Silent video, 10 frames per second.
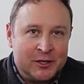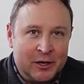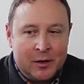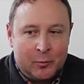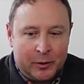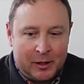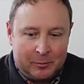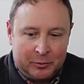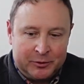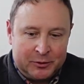So we were
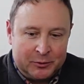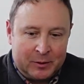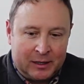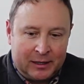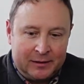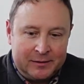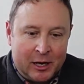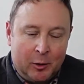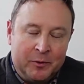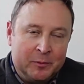able to uh, to
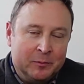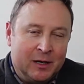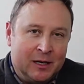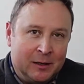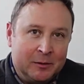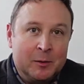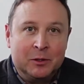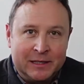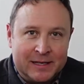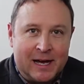help them uh,
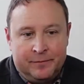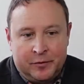complete that.